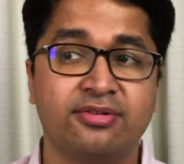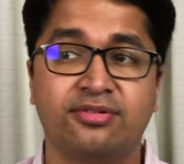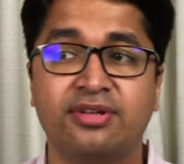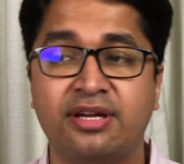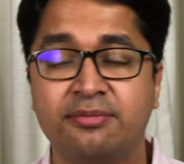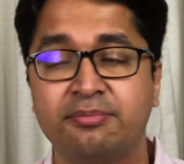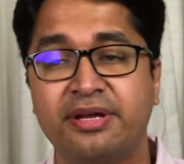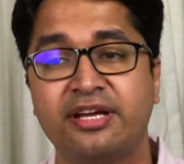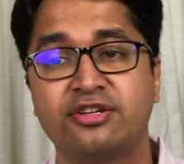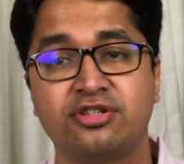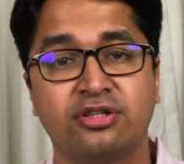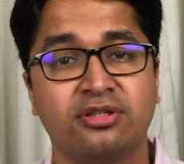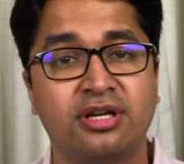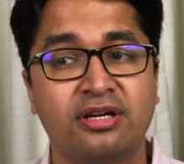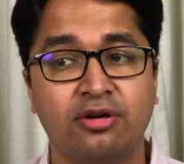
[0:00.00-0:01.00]
and make sure
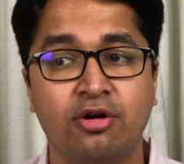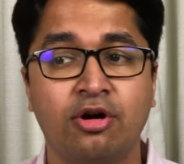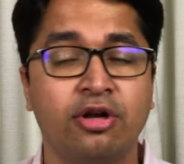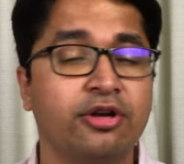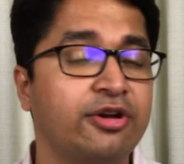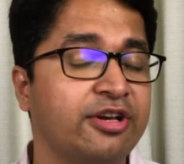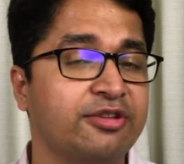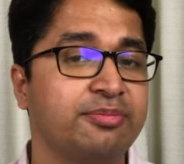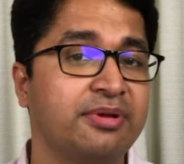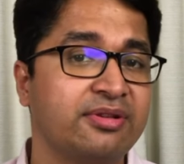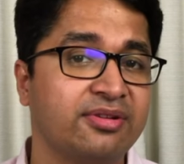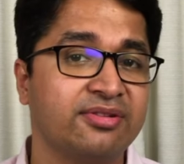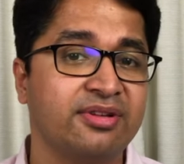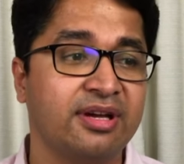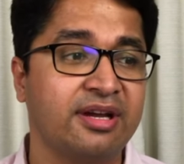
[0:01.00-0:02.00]
that all your
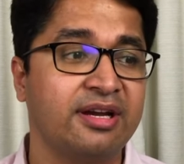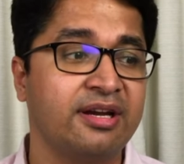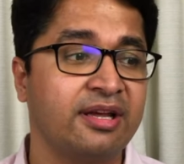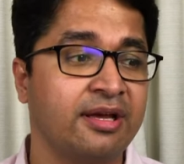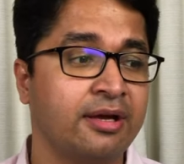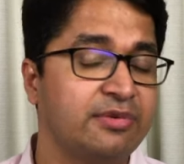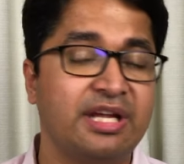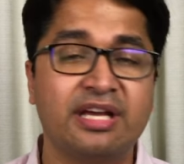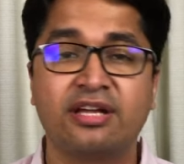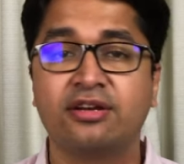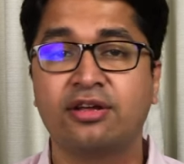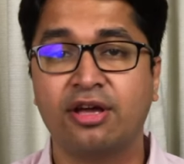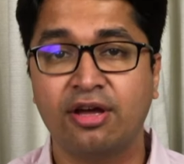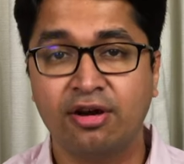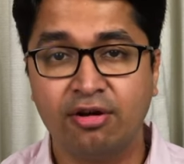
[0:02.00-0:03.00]
expenses are getting taken
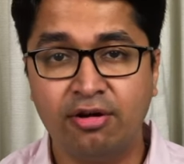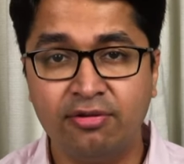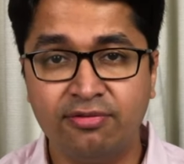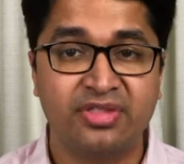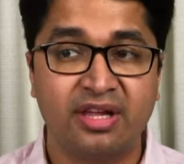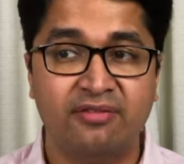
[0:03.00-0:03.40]
care of